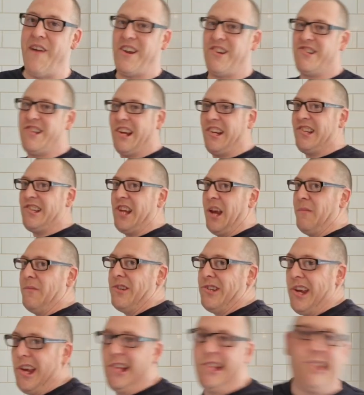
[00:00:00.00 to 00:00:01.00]

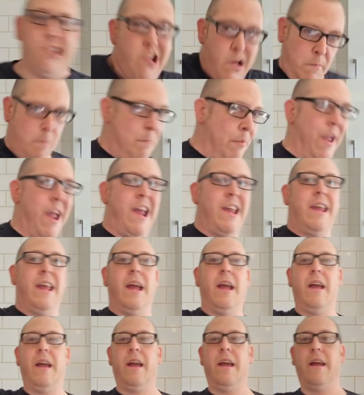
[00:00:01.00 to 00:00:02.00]
#CCCB,
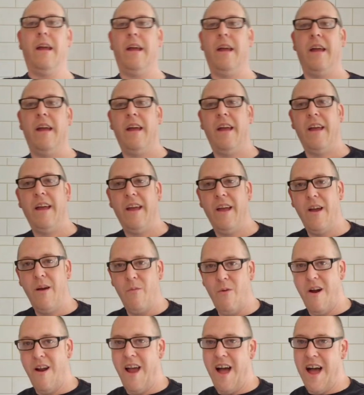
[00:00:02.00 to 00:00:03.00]

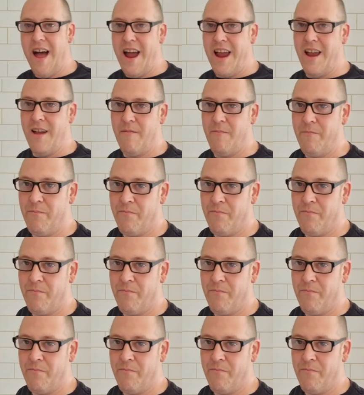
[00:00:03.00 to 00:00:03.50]
where I